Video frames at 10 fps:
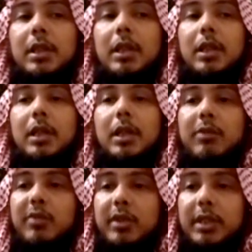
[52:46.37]

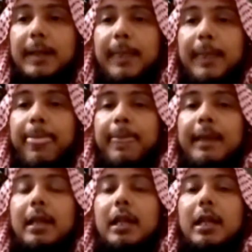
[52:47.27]
everything.
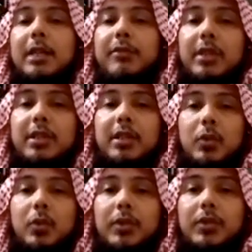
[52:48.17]
If there's any
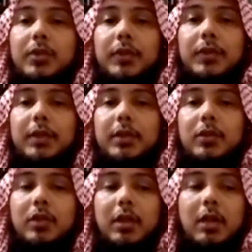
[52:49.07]
questions,
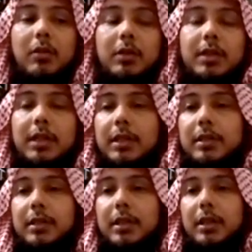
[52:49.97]
inshallah, I'll take it
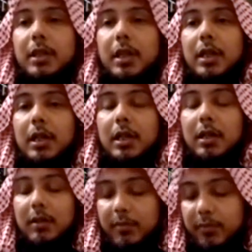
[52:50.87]

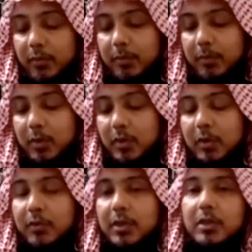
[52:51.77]
from you. So
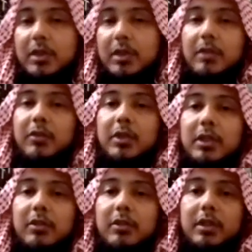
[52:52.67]
just if
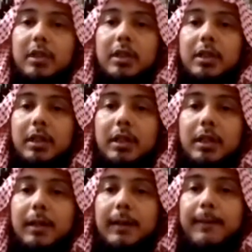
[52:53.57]
you
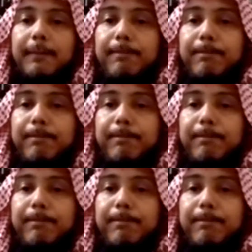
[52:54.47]
can,